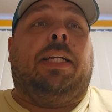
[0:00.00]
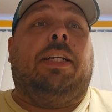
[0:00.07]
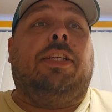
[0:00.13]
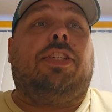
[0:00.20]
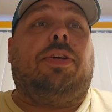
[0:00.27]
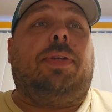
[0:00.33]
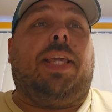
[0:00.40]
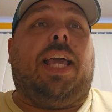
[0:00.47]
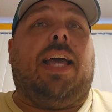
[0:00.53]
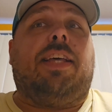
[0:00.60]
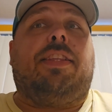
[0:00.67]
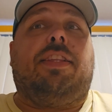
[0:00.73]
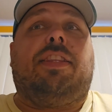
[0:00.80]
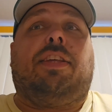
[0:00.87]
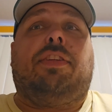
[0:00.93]
So yeah,
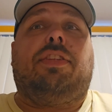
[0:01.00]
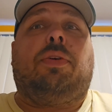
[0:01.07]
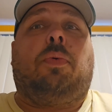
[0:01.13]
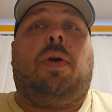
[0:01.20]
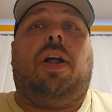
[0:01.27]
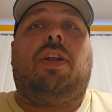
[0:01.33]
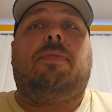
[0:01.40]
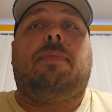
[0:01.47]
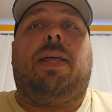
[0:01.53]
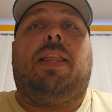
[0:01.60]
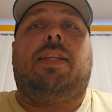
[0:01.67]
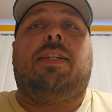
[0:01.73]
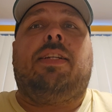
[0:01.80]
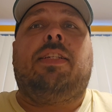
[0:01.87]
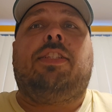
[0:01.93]
the
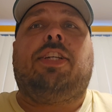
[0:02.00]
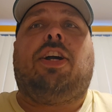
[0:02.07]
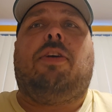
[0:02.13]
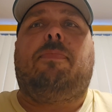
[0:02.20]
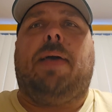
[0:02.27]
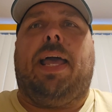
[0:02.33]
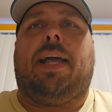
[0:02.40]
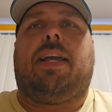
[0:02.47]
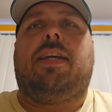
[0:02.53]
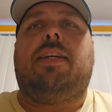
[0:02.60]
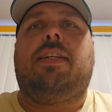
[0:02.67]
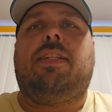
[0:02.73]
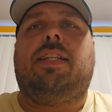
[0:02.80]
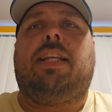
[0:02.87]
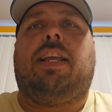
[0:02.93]
watermelon, to go back
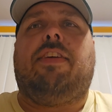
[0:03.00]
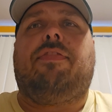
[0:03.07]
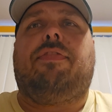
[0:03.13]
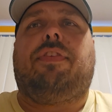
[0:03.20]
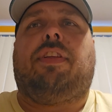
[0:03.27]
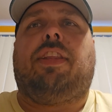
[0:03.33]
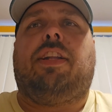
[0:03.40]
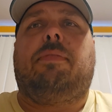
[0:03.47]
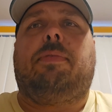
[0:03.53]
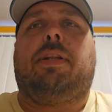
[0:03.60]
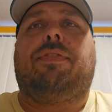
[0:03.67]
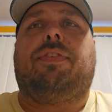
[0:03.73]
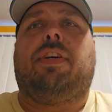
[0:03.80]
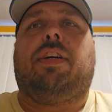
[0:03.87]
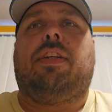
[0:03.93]
and give a little bit
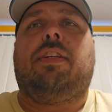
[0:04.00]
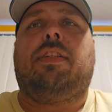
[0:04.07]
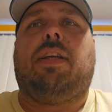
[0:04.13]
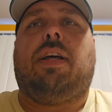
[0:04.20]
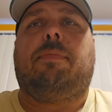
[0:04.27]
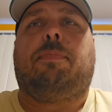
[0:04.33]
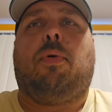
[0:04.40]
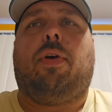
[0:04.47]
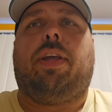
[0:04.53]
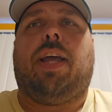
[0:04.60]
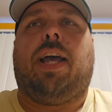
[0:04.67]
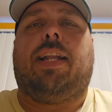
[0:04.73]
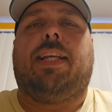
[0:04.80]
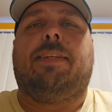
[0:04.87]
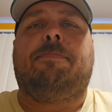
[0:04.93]
of a point
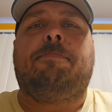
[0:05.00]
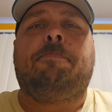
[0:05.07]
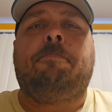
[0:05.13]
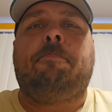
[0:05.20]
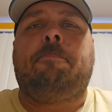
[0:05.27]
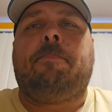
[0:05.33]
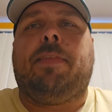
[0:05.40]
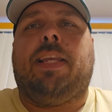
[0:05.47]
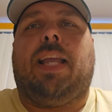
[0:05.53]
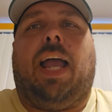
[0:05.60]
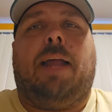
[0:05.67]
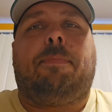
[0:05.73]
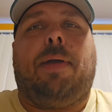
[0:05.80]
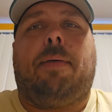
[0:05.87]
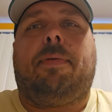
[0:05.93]
on it,
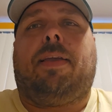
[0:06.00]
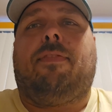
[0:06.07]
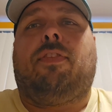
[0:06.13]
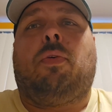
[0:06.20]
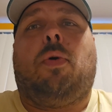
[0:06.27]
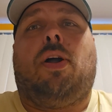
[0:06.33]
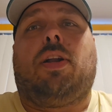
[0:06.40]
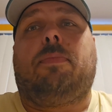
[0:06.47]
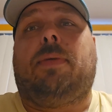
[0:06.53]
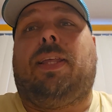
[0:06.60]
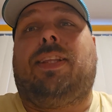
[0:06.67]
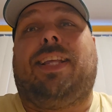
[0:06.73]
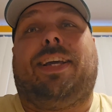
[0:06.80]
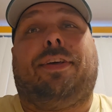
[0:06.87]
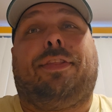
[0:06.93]
I'd probably give the
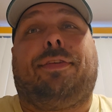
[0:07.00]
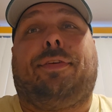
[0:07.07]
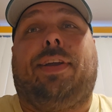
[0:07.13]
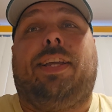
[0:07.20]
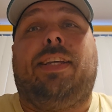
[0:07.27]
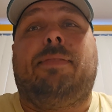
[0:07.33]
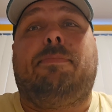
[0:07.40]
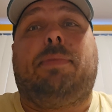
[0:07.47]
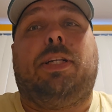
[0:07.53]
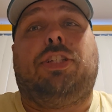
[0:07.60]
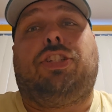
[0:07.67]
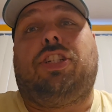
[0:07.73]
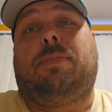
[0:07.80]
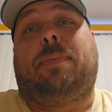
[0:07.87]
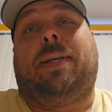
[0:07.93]
watermelon like a 3, but it's
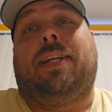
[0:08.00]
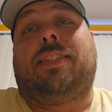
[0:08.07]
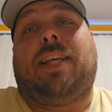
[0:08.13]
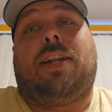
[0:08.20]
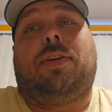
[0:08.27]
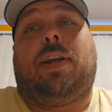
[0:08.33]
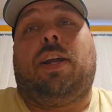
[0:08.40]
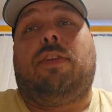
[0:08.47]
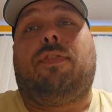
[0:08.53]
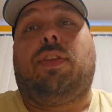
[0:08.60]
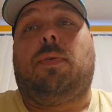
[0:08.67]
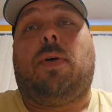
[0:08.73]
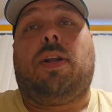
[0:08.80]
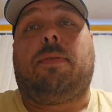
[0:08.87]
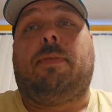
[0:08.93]
just because I don't care for the
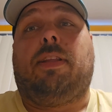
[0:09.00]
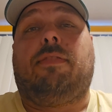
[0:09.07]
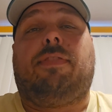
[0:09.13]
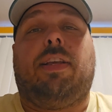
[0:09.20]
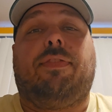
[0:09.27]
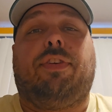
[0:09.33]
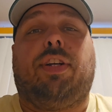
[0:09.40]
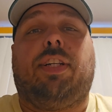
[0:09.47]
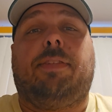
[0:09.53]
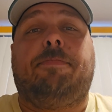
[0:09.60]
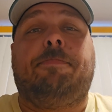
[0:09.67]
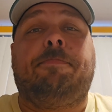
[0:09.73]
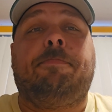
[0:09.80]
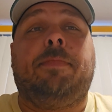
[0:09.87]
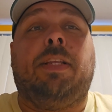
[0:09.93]
watermelon flavor in it.
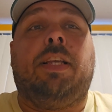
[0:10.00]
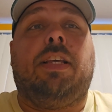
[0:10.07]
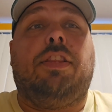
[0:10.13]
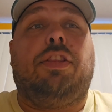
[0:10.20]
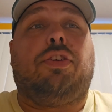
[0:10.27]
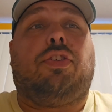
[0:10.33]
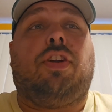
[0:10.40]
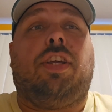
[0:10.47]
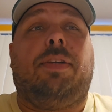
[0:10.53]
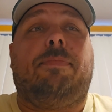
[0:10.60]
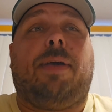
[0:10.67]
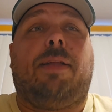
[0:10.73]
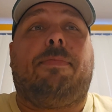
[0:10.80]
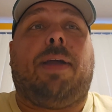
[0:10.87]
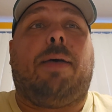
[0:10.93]
The cream,
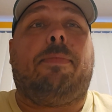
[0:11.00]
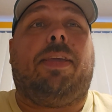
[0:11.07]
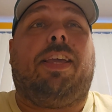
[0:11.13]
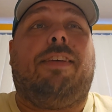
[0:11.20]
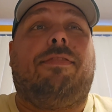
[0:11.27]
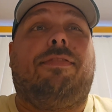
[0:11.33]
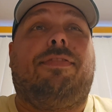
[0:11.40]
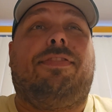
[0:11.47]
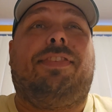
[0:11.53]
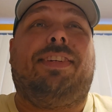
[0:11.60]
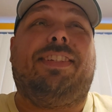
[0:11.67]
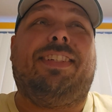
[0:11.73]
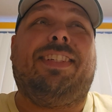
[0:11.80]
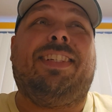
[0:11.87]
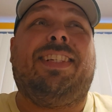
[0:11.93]
I'd probably give
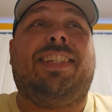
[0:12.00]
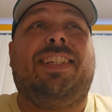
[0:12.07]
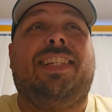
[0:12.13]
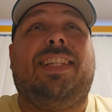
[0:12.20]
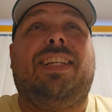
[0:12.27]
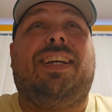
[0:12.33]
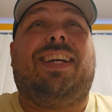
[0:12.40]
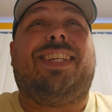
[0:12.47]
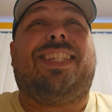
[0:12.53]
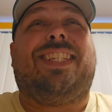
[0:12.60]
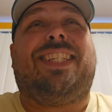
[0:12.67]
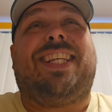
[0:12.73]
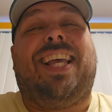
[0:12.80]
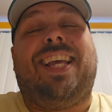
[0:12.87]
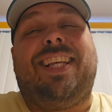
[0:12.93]
a
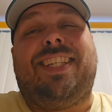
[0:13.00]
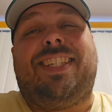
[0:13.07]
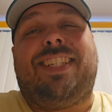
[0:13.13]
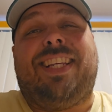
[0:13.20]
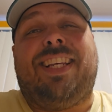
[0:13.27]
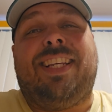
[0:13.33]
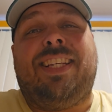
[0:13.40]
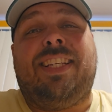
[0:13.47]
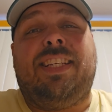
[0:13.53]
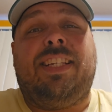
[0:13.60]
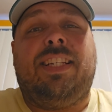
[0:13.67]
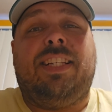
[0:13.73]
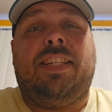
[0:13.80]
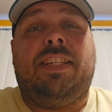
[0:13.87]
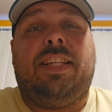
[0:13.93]
6.
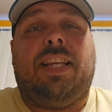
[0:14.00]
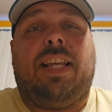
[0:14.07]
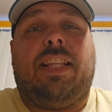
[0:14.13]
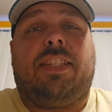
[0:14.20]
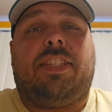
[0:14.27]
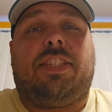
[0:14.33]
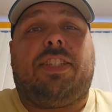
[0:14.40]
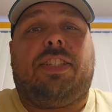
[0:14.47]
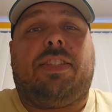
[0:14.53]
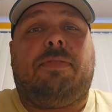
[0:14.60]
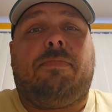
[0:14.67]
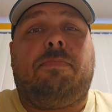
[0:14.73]
It's